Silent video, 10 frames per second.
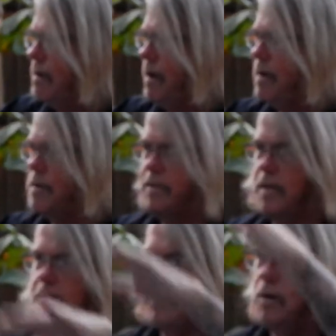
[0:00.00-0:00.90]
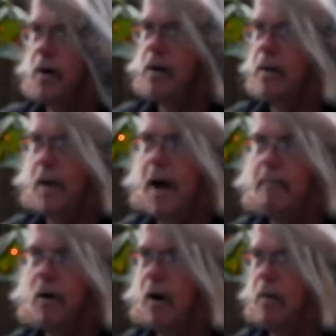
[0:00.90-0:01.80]
And it says Cooke
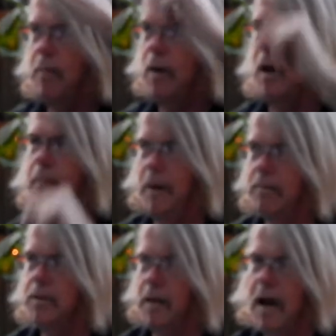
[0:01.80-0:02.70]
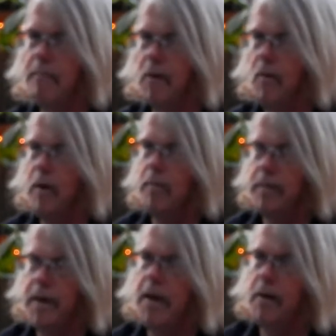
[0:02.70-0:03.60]
Live Harlem Club, and it was a live recording with
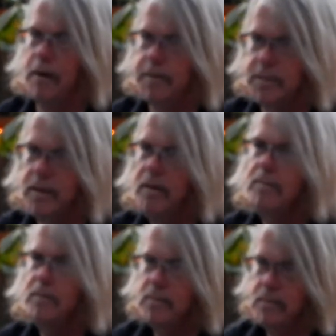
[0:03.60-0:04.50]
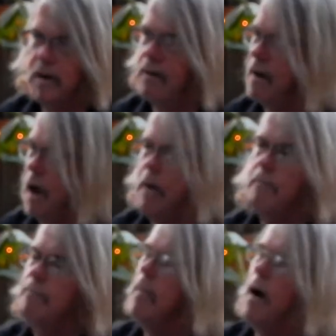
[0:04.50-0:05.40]
wow. Tim Curtis. Un, un,
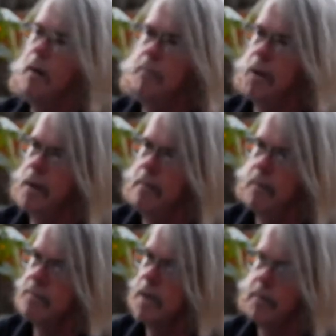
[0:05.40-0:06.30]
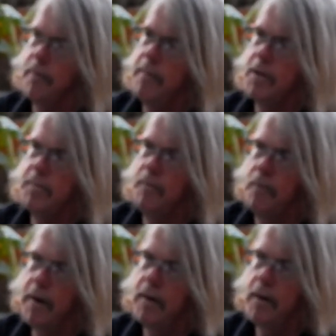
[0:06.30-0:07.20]
unbelievable. It was like three months
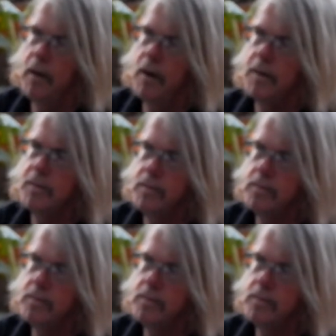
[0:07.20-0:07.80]
before he, he lost.